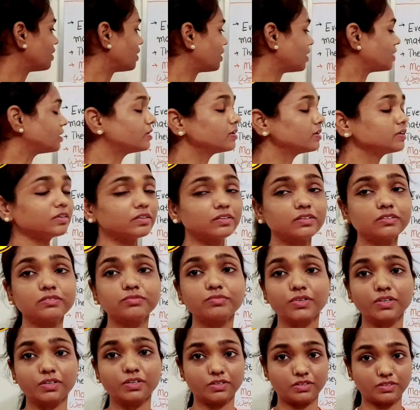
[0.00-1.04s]
And
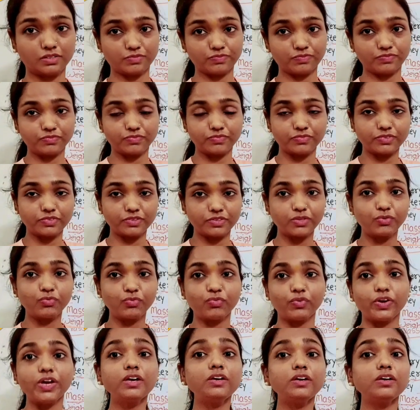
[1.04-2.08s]
the
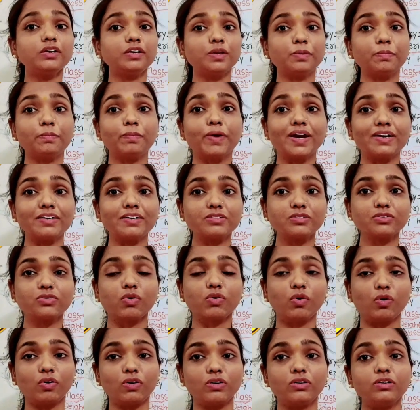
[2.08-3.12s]
weight depends
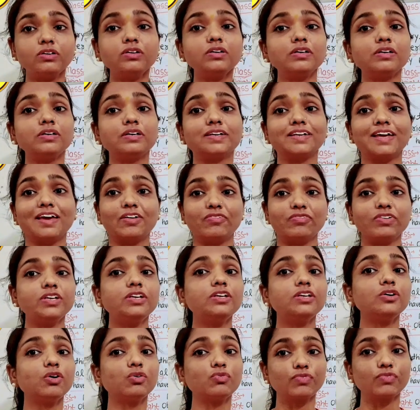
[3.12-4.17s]
on gravity
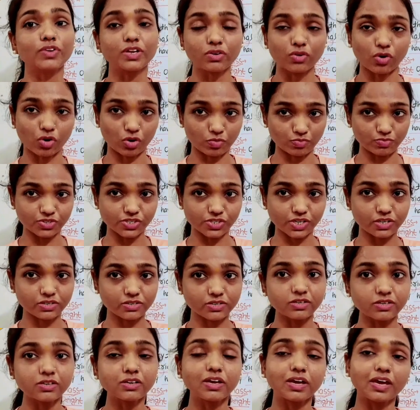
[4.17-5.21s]
of an object,
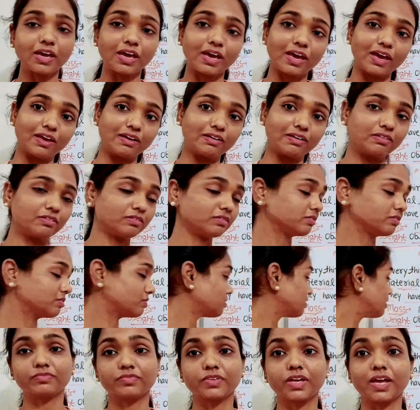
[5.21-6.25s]
and
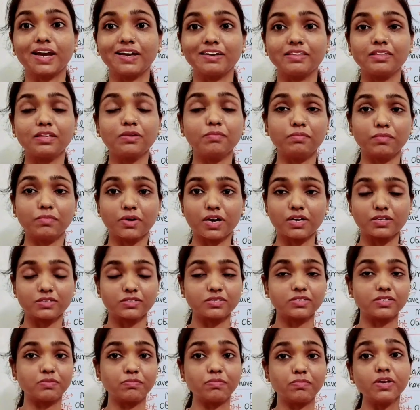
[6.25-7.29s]
the mass
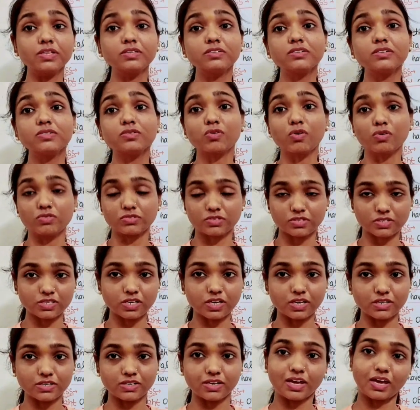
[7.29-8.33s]
remains a
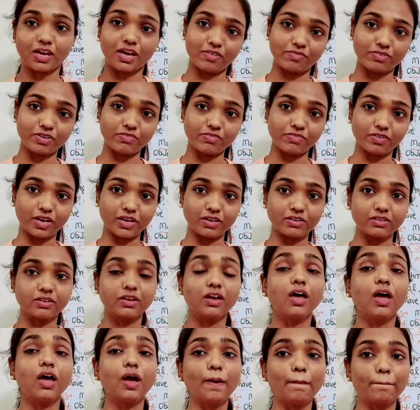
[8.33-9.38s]
constant everywhere,
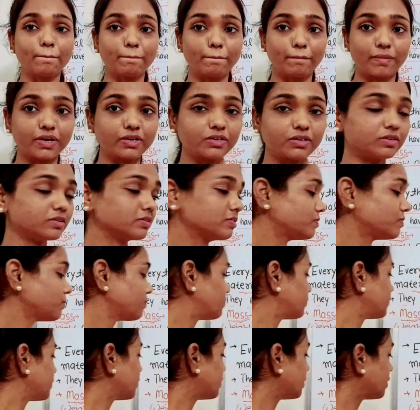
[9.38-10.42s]
but
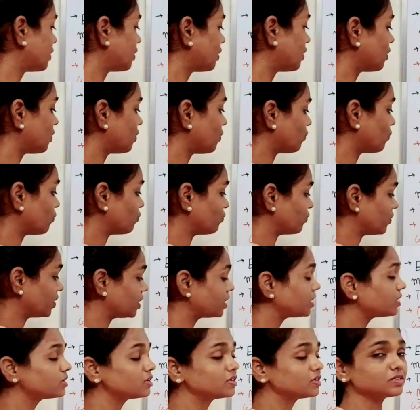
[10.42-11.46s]

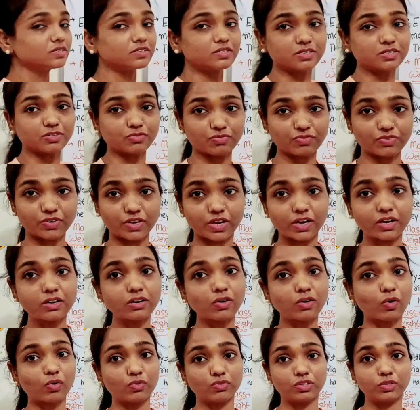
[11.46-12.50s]
weight is different
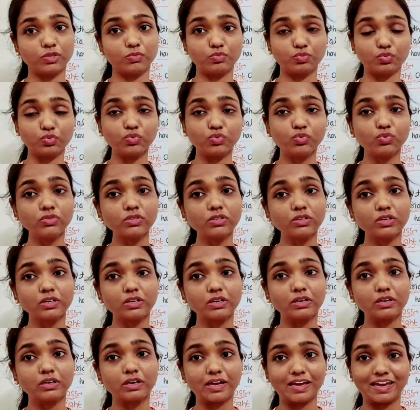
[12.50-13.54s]
on the moon
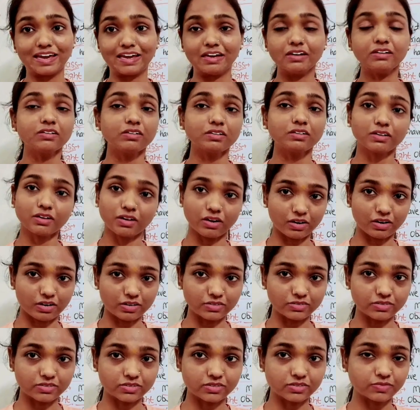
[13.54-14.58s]
and
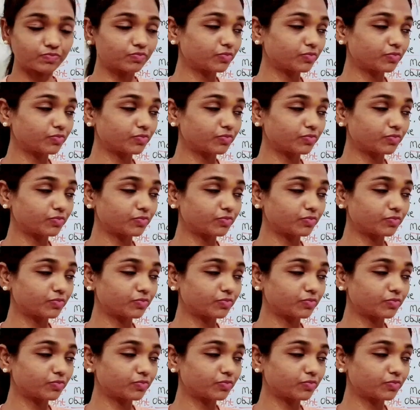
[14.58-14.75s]
earth.